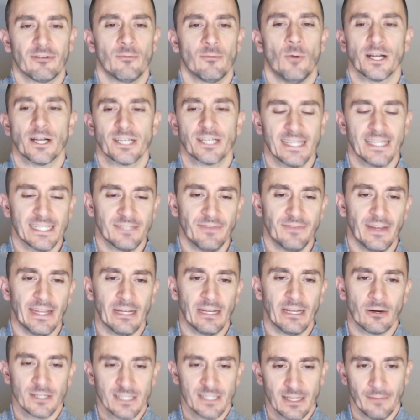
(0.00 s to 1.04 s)
watching this video
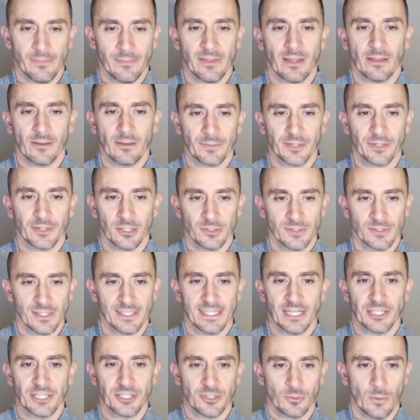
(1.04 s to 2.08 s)
or some of the other materials we'll
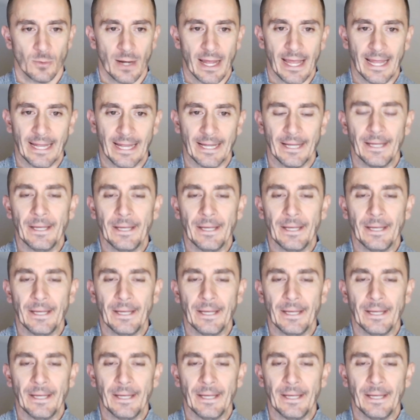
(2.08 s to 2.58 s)
send your way.